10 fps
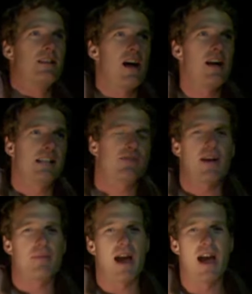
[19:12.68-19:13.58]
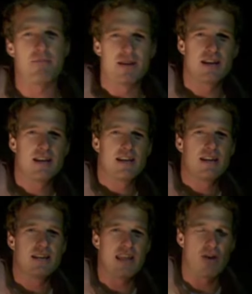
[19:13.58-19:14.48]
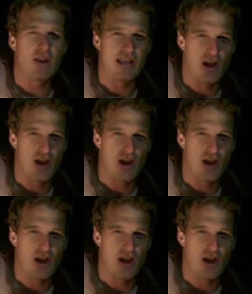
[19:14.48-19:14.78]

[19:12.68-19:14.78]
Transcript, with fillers: to the Heights of Abraham now lay